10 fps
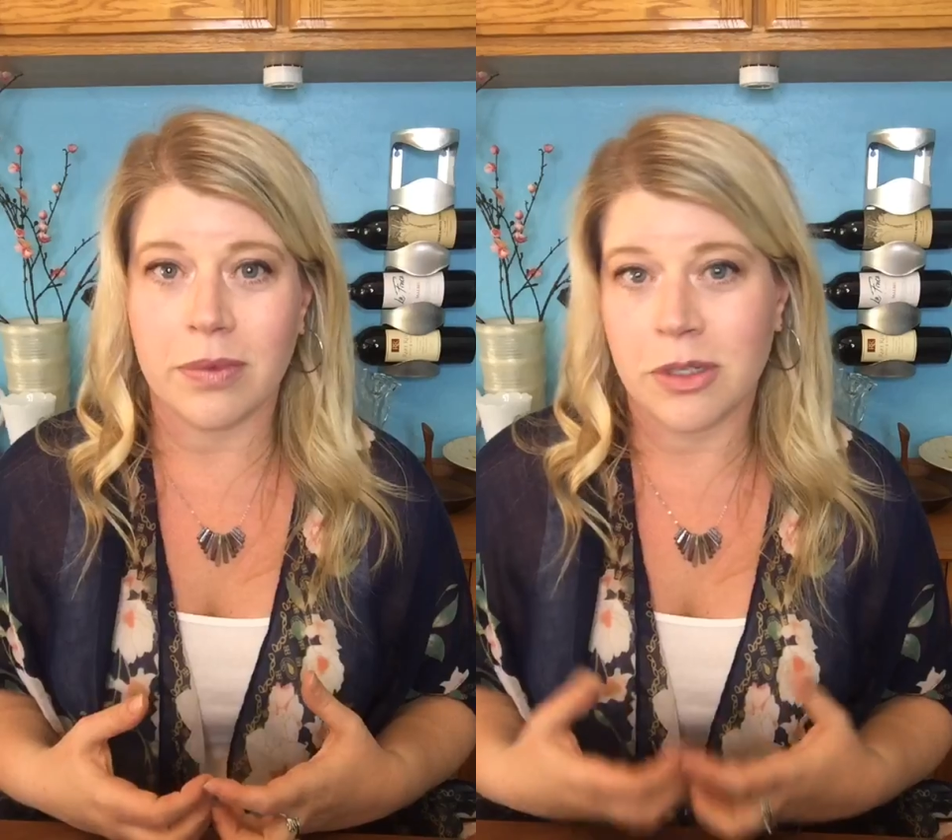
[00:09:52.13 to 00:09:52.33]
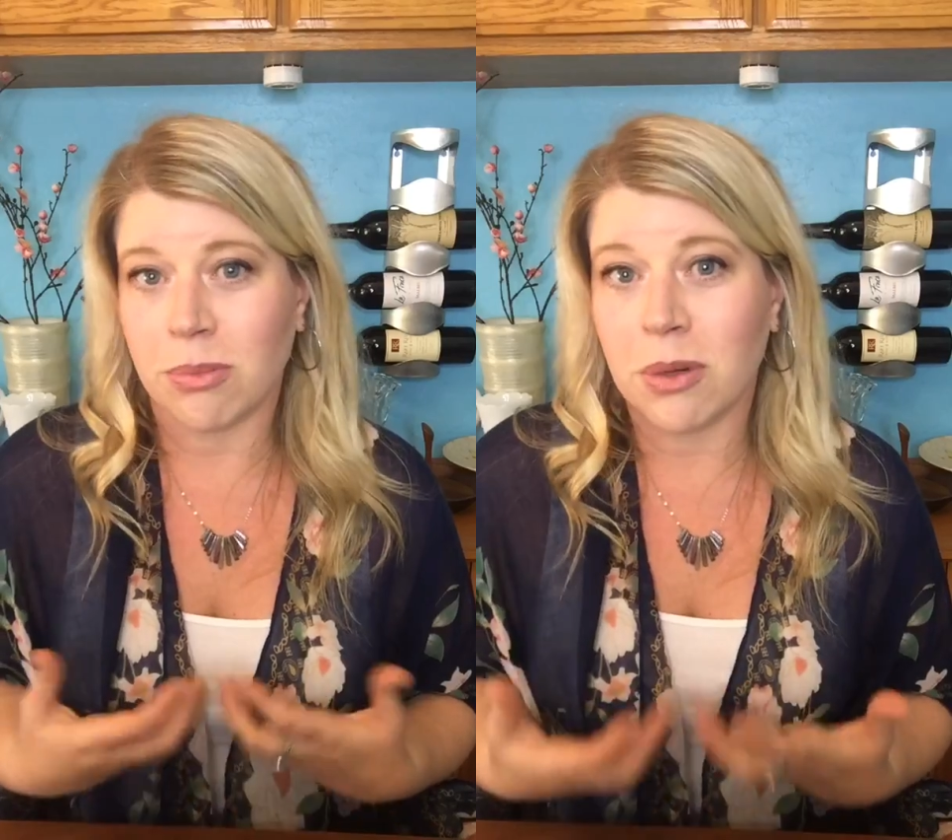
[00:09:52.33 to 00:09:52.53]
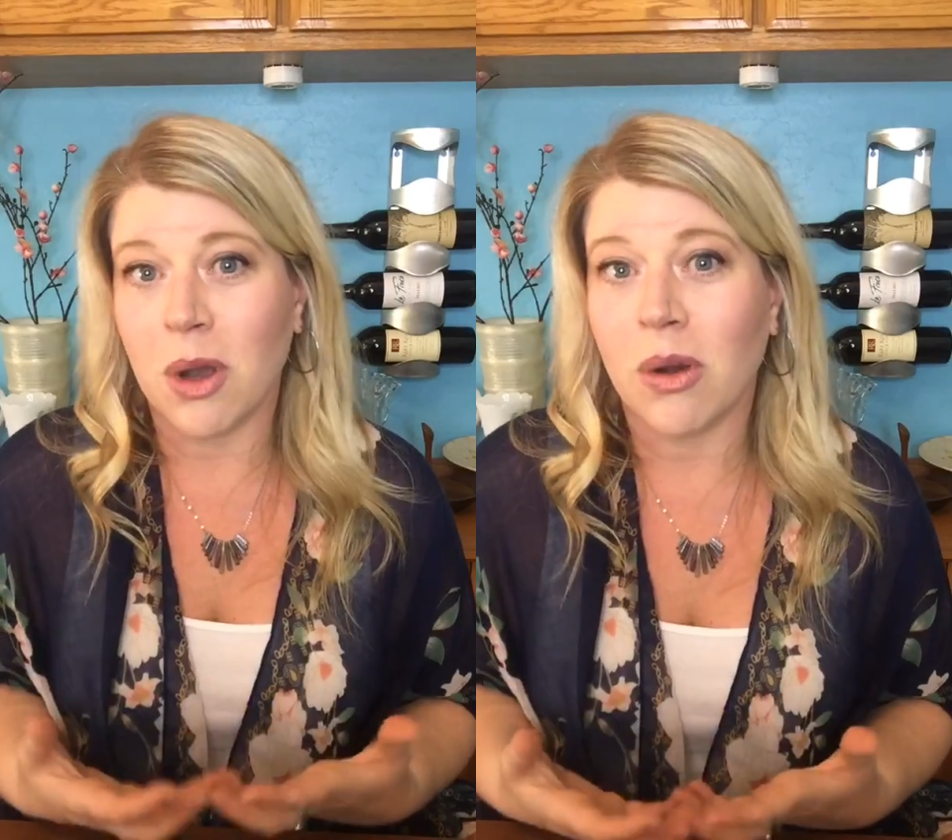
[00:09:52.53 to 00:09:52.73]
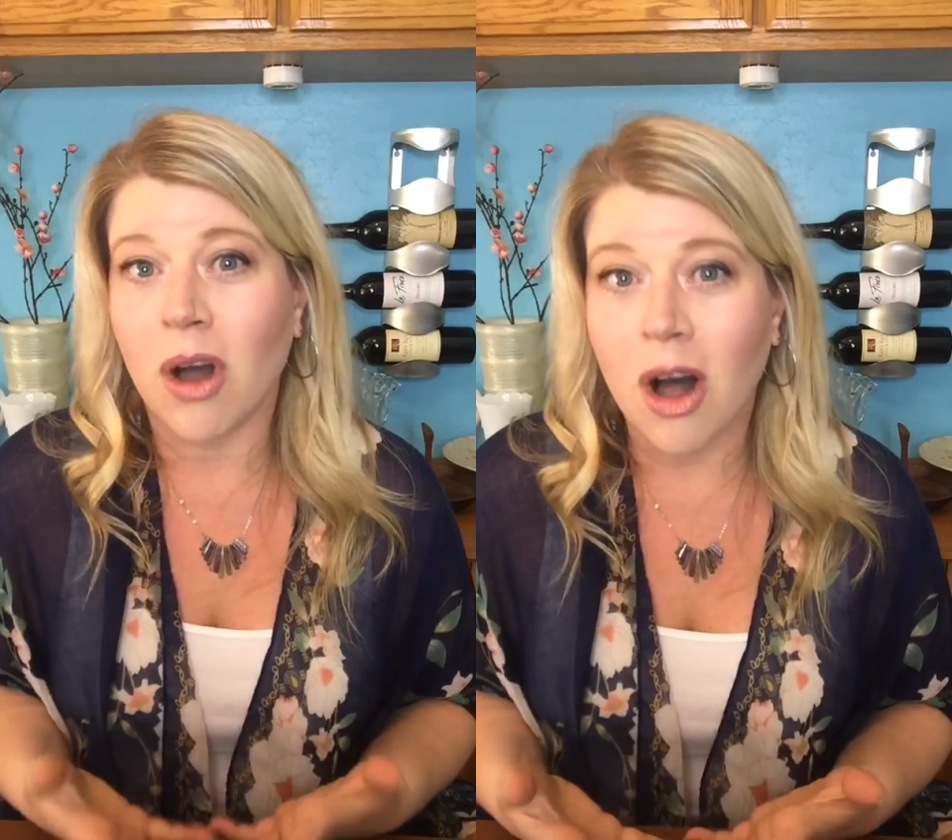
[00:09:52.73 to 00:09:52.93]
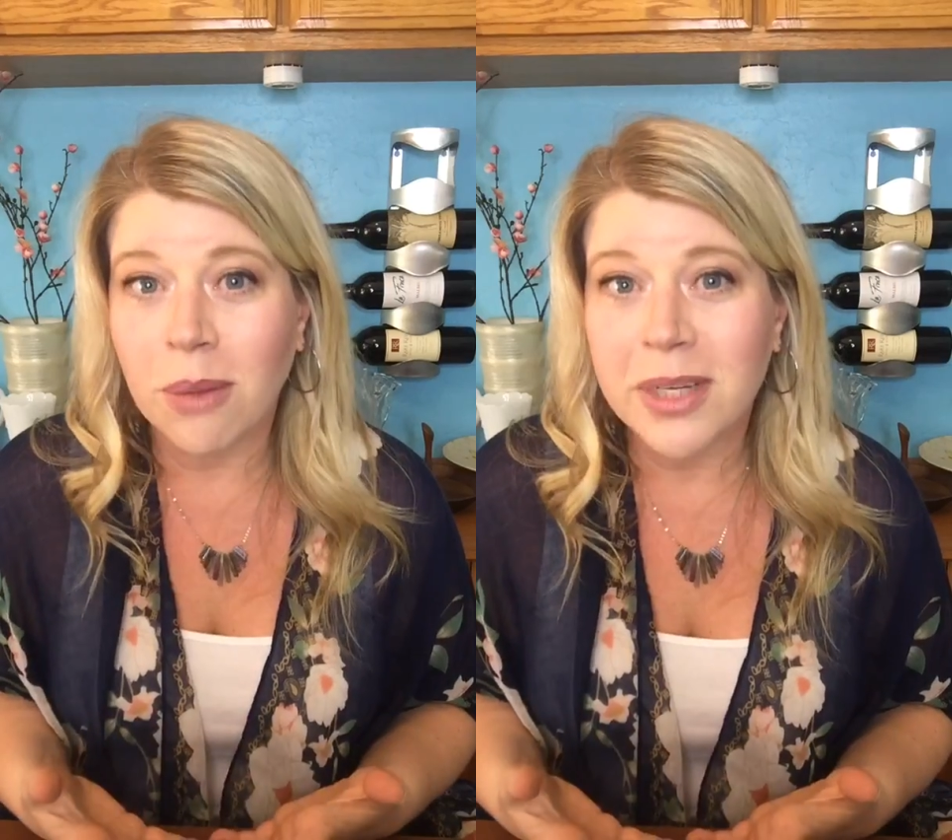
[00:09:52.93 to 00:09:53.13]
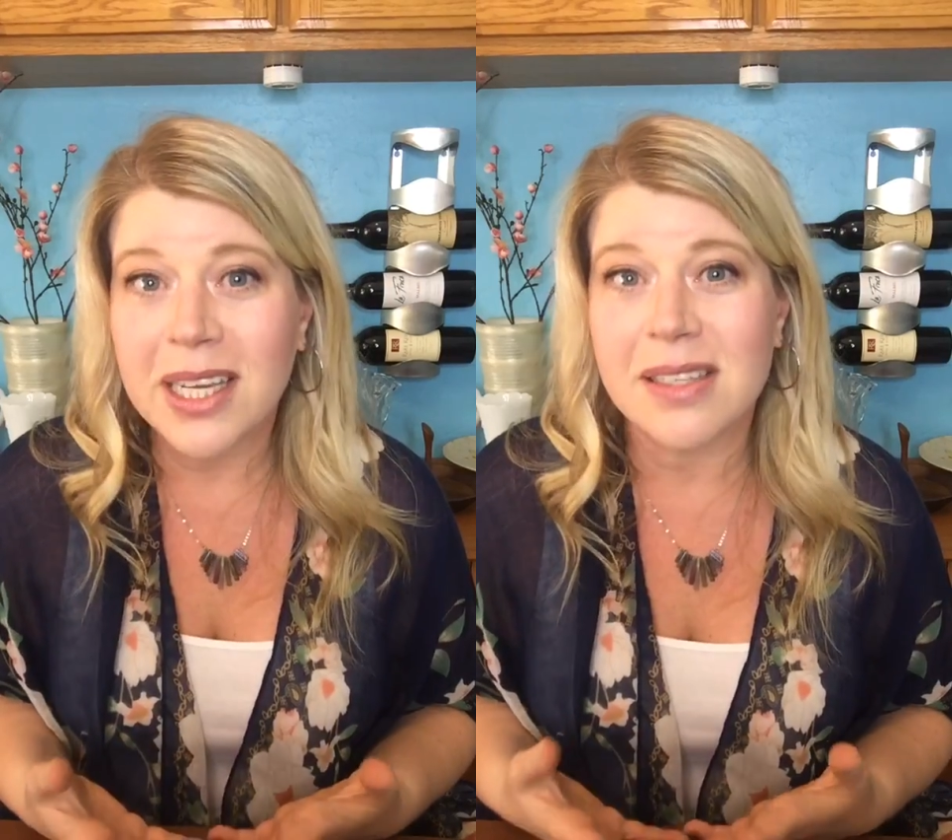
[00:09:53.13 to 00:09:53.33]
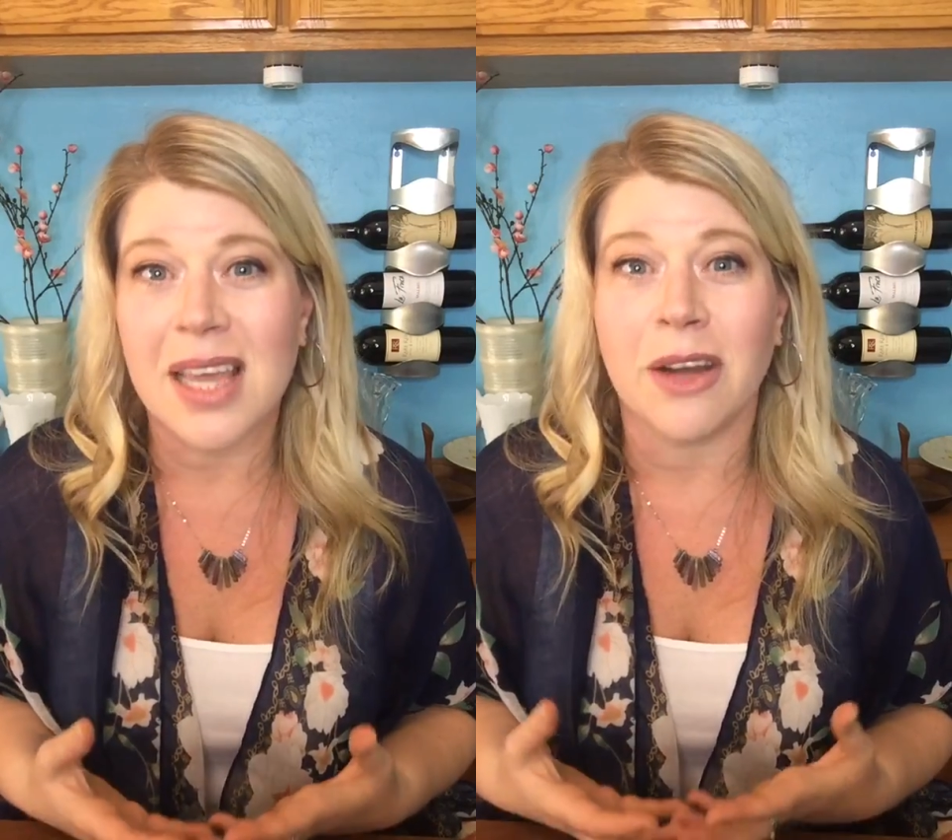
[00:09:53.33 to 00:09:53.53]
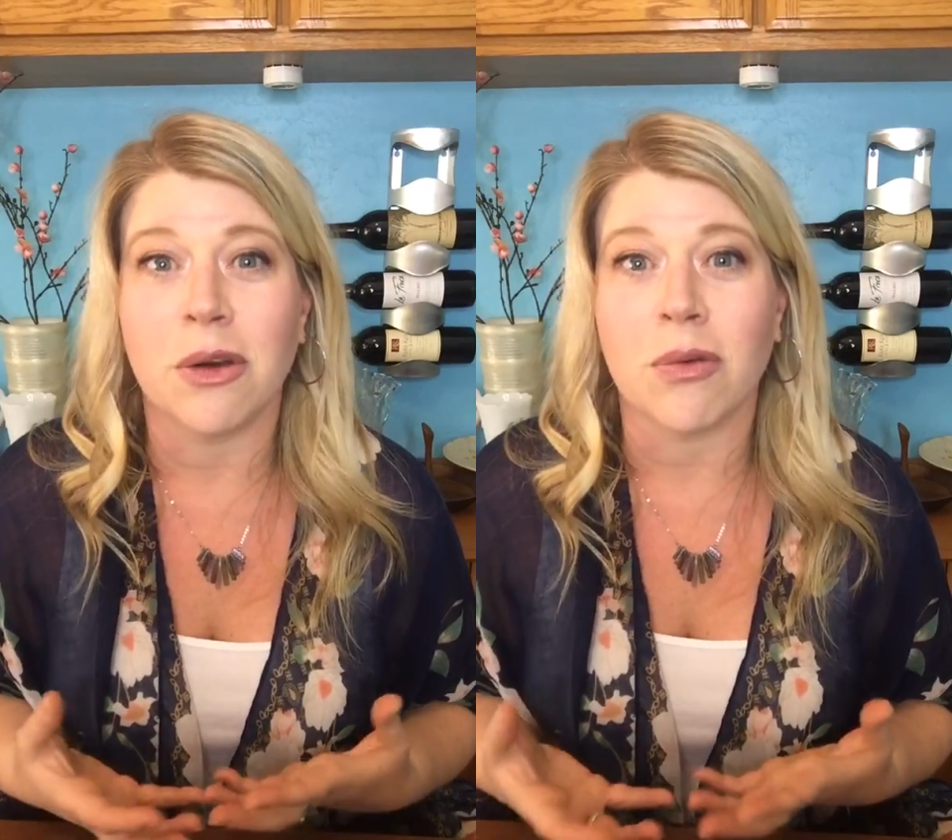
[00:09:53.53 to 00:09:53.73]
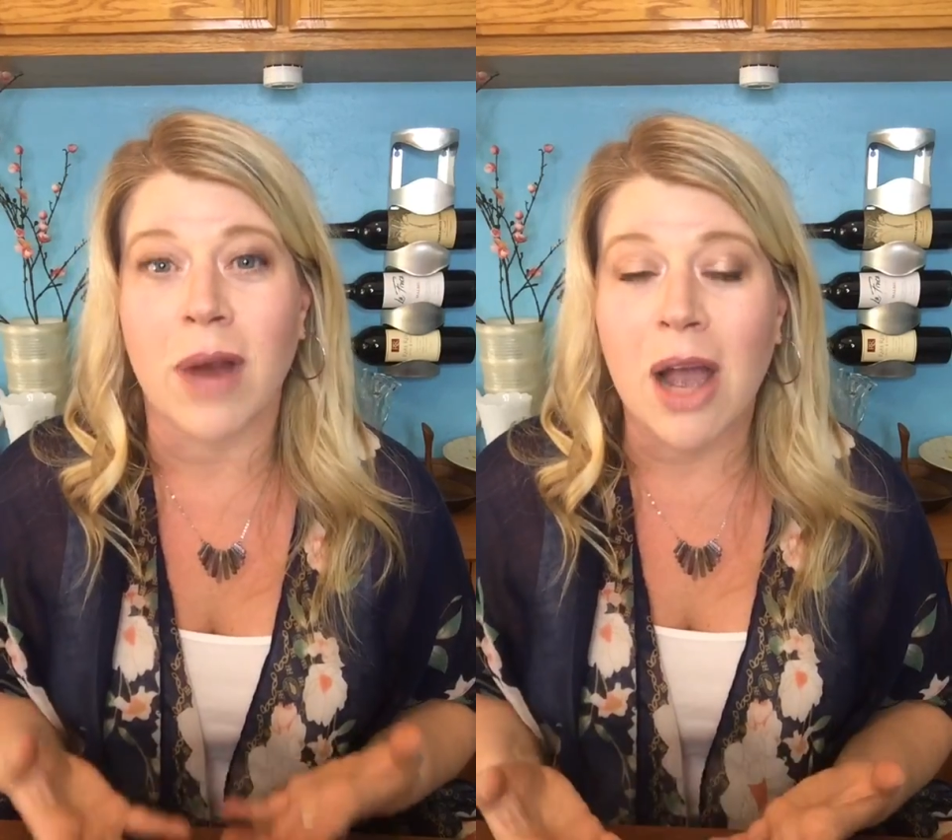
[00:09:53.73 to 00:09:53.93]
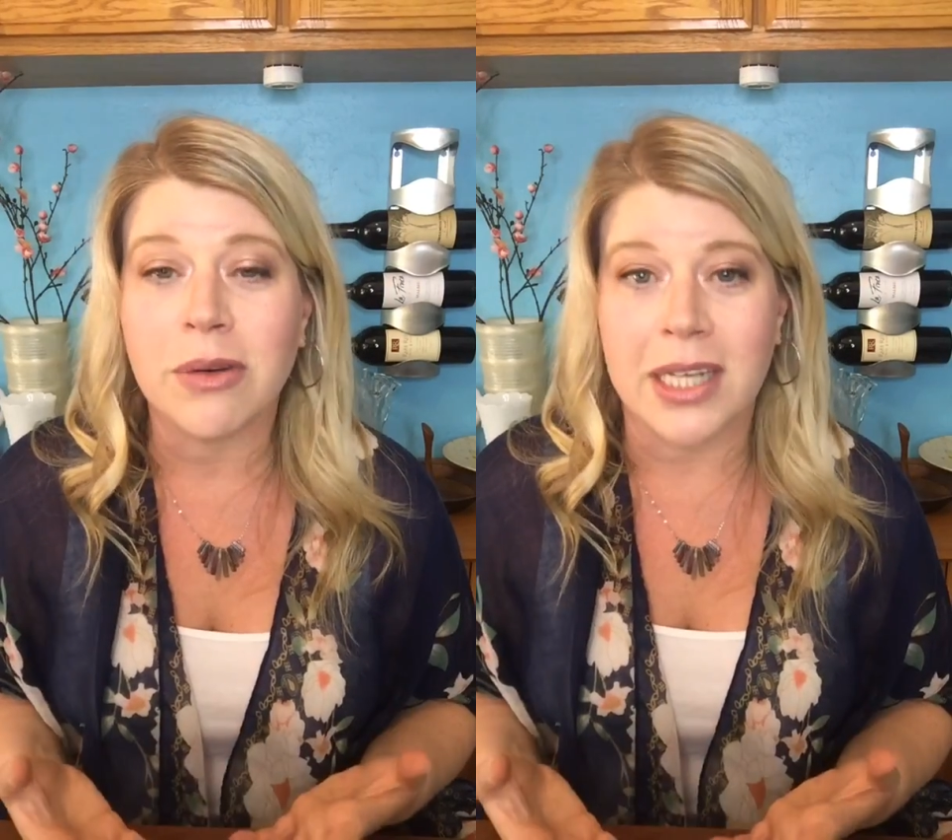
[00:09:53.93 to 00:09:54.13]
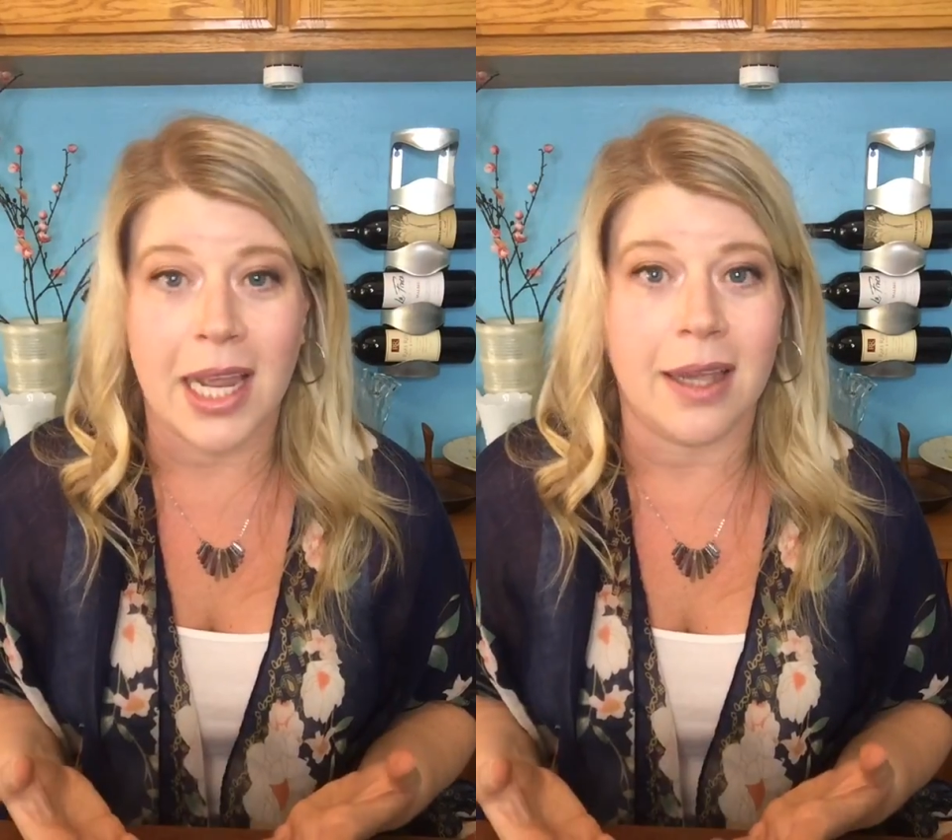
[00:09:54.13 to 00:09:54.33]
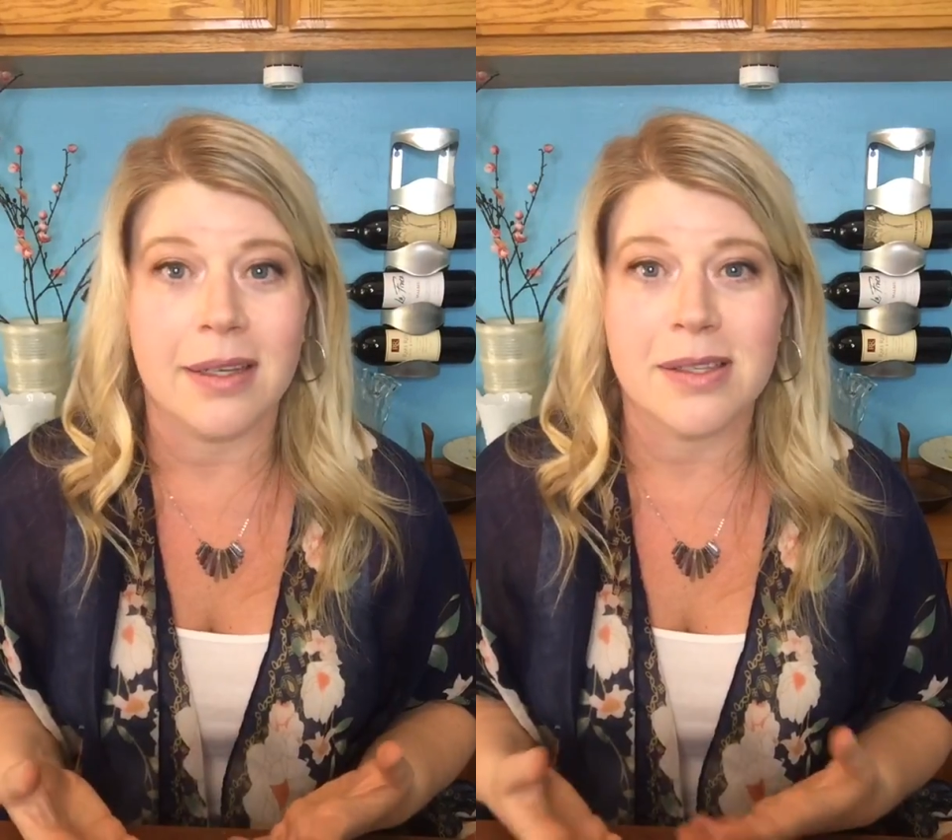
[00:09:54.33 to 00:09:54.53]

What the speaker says: to promote calmness and grounding.